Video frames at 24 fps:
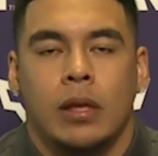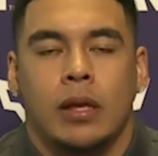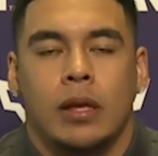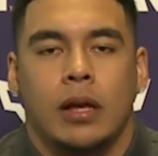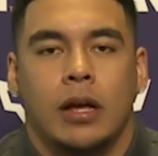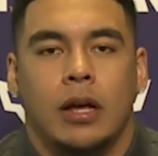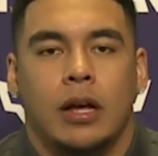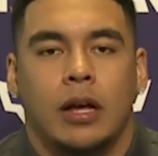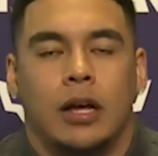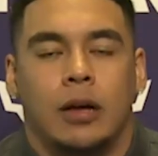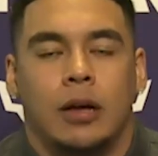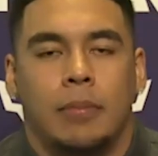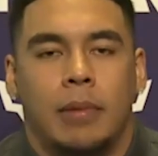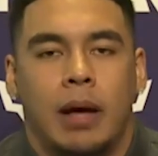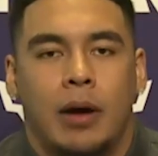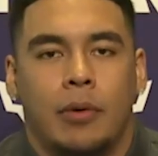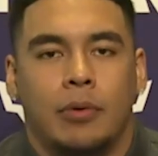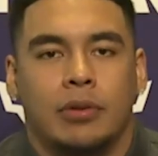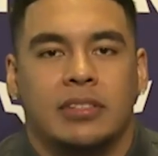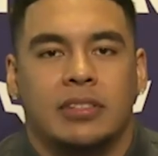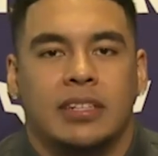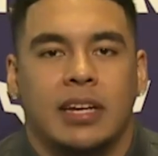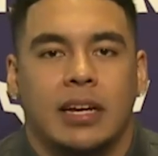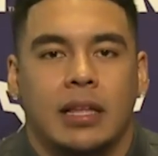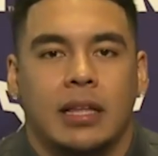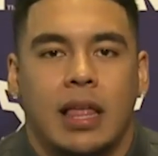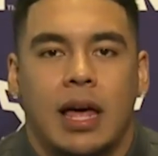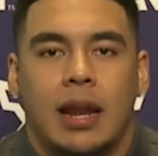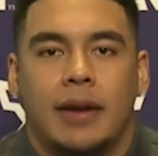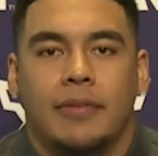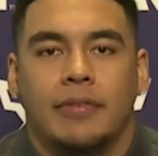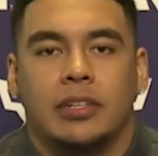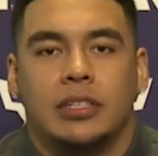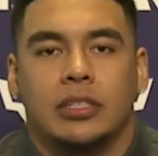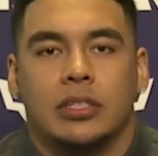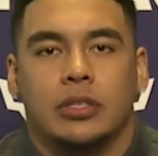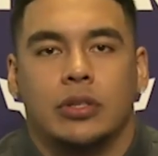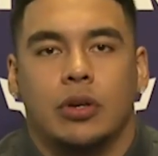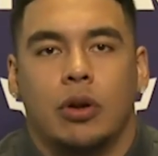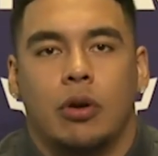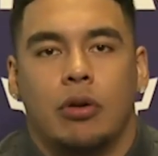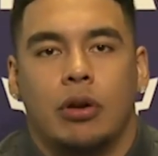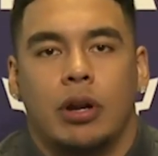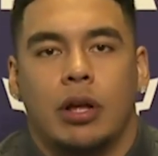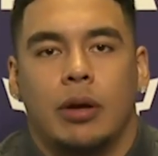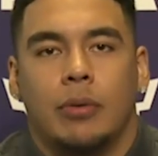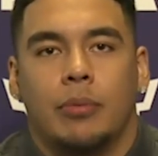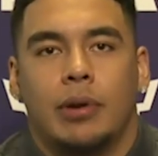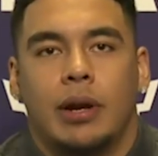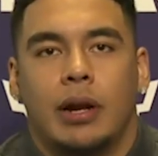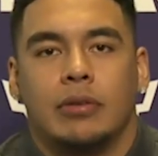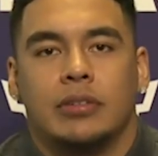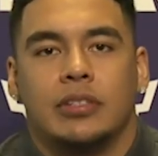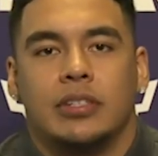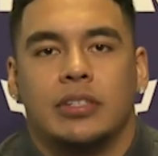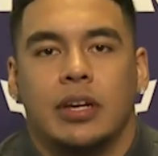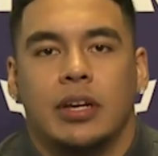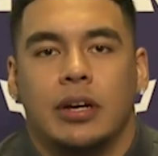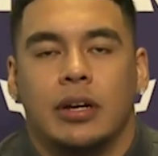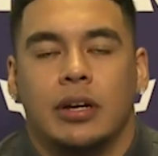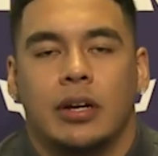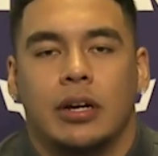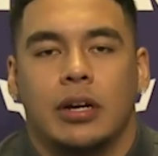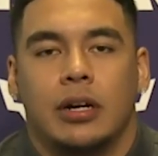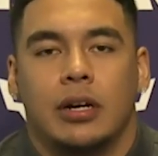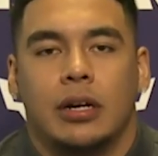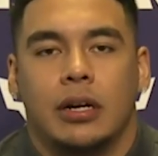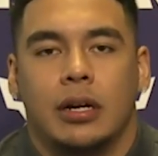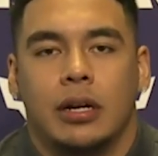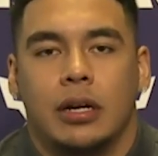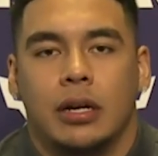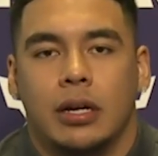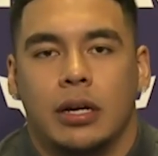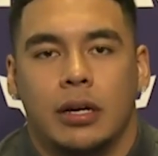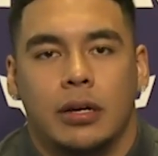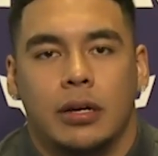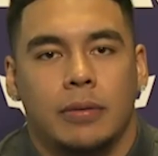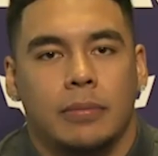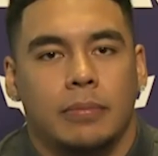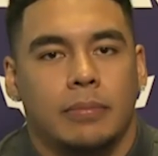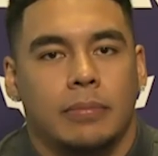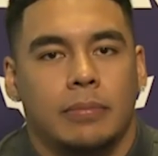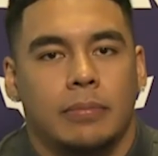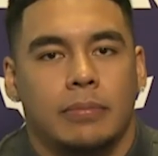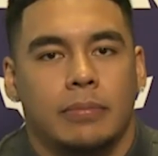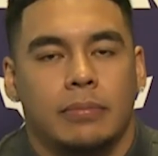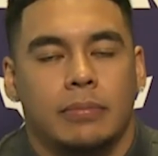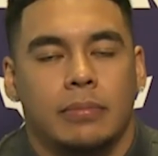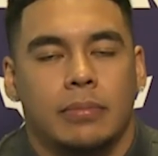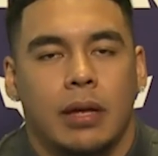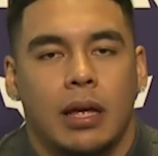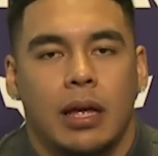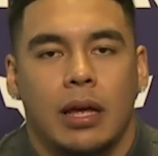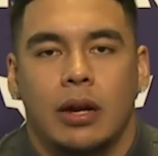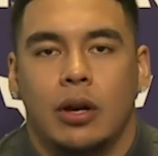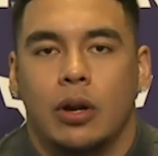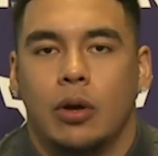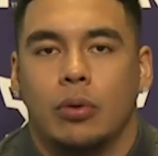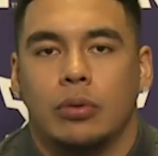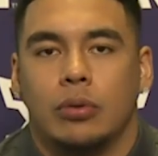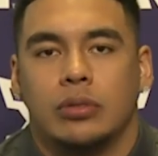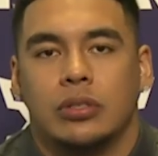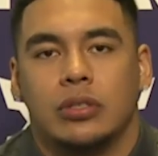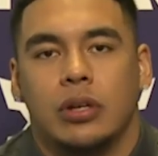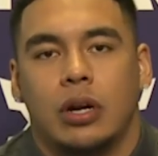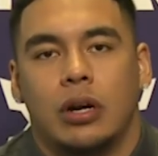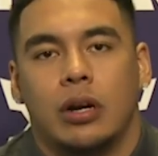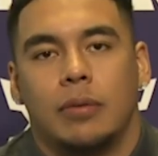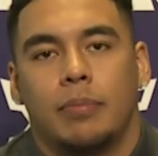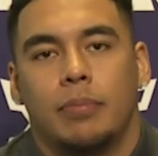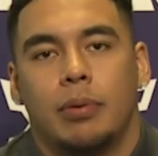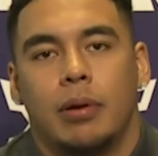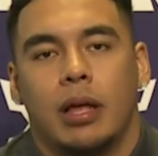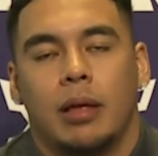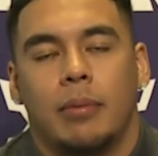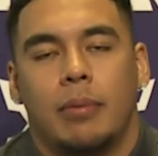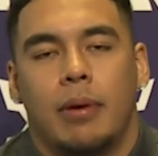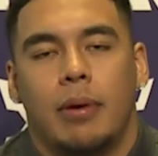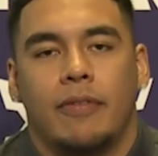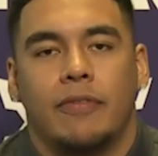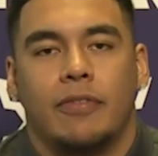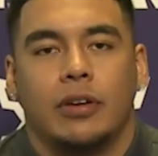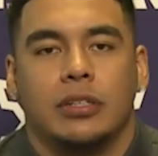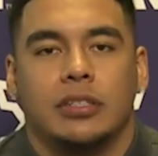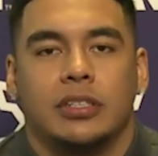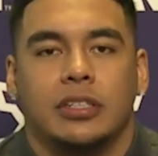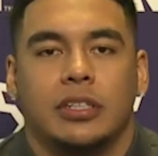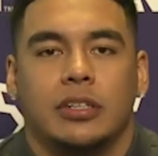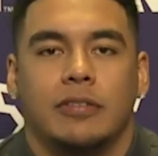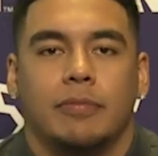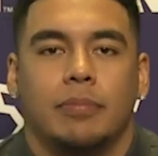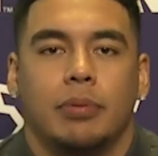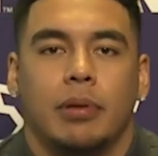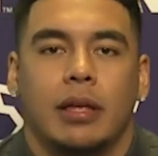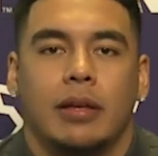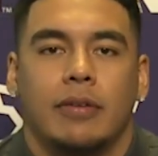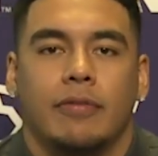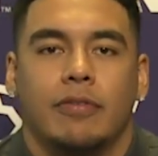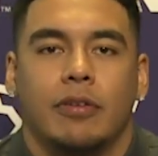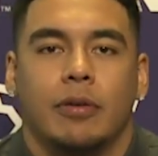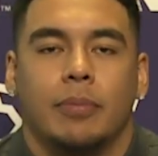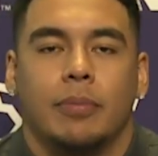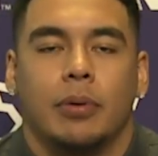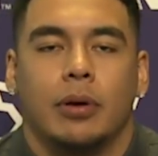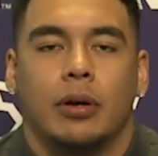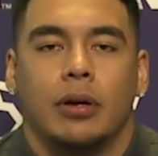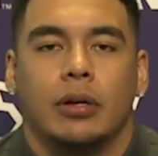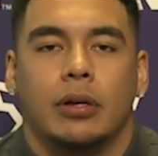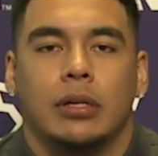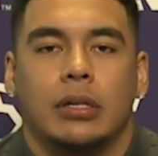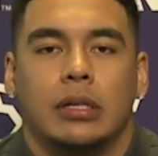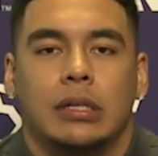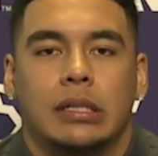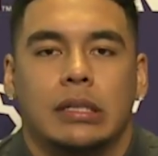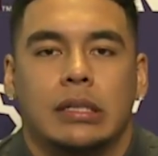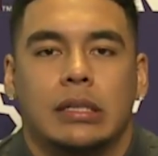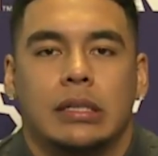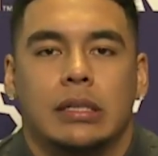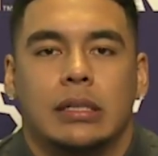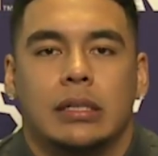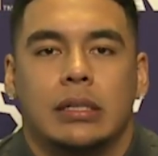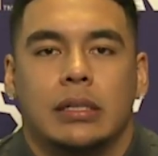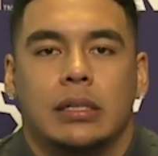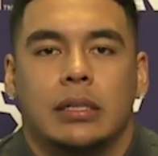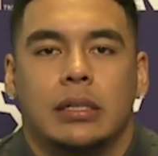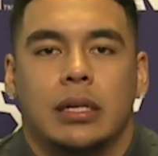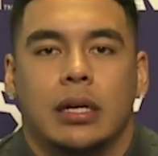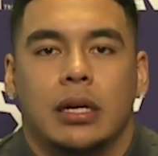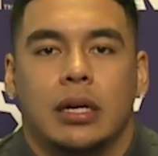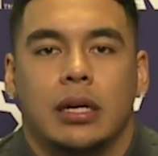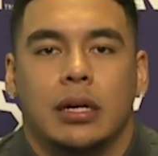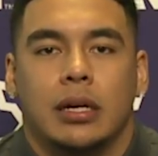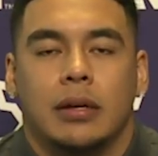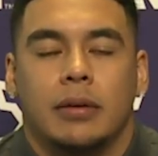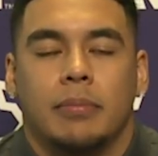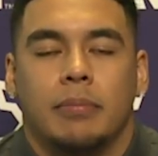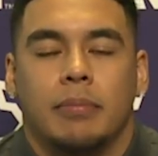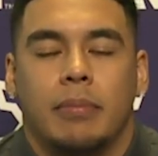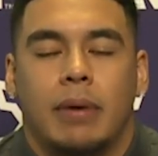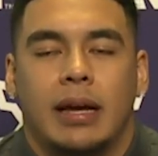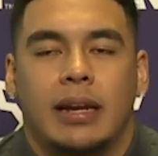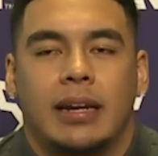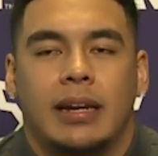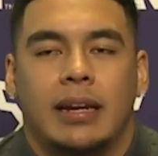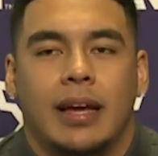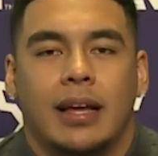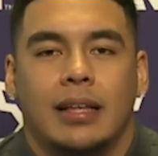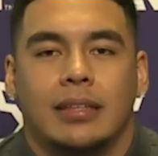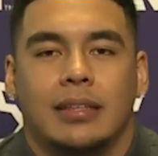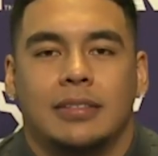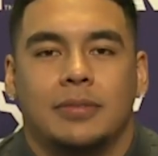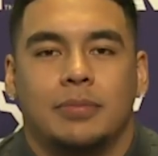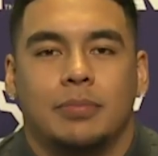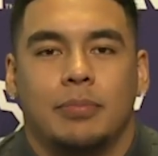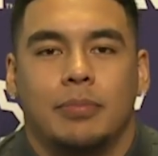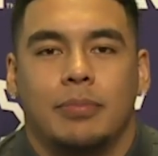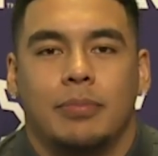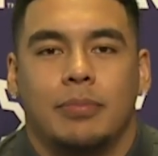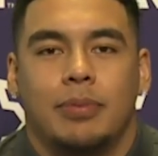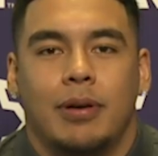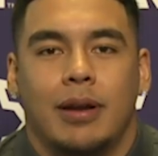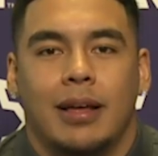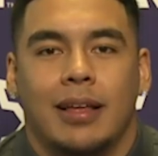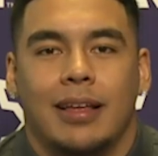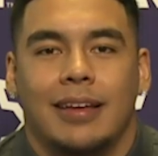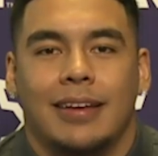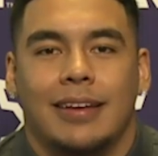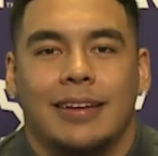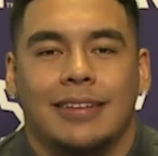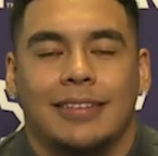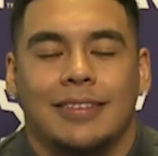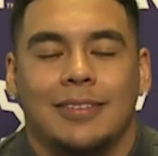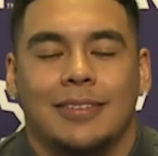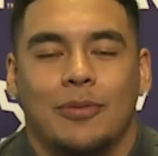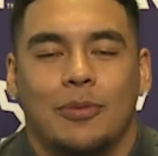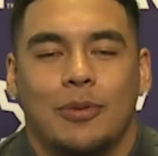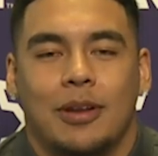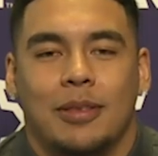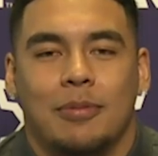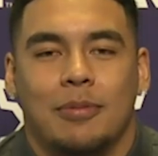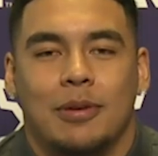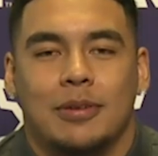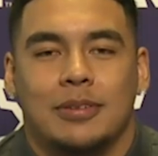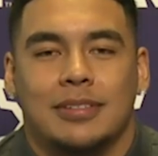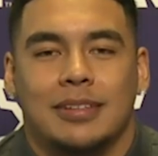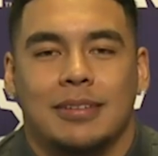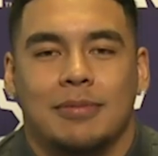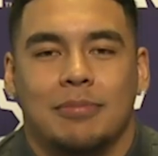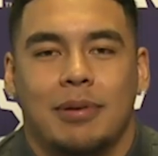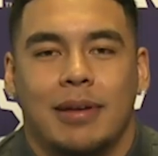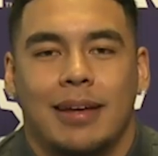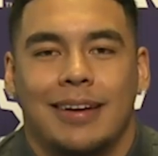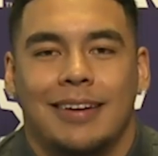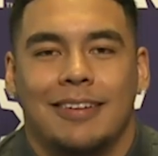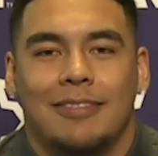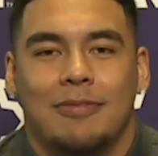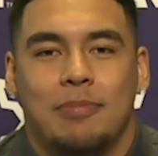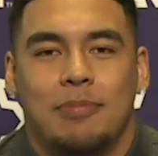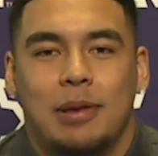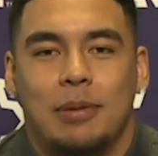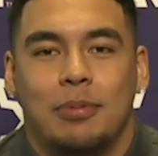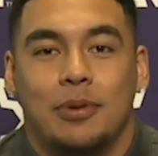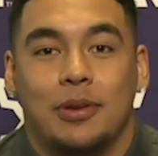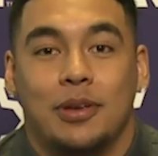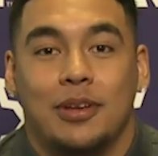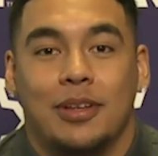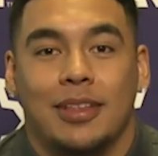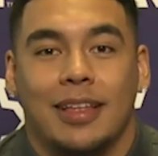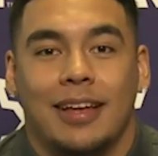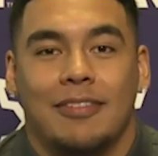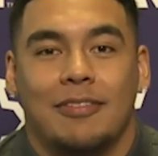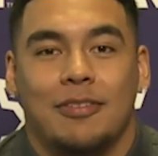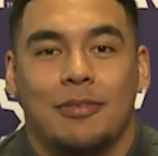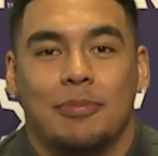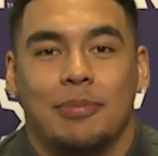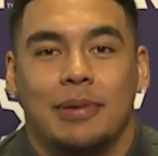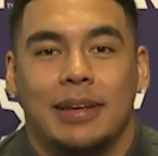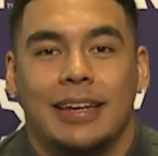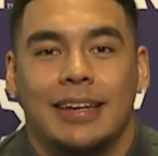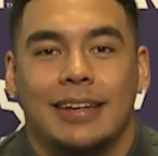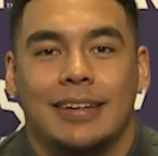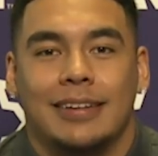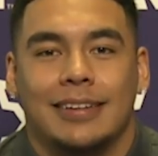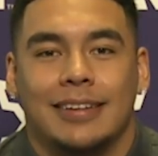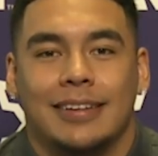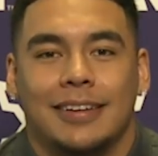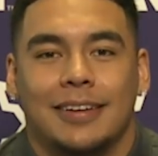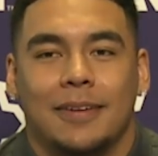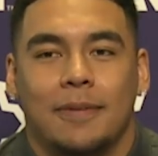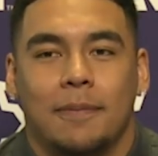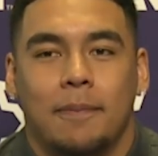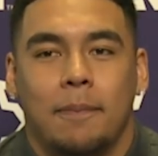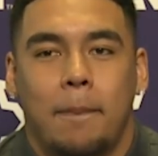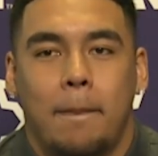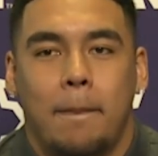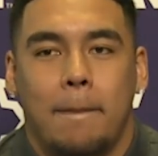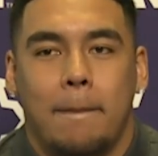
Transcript: Um, I would say a lot of it just growing up when I was younger. Um, I don't know, started probably my first year of playing football. Uh, my dad's probably one of the most competitive people you'll ever meet. Um,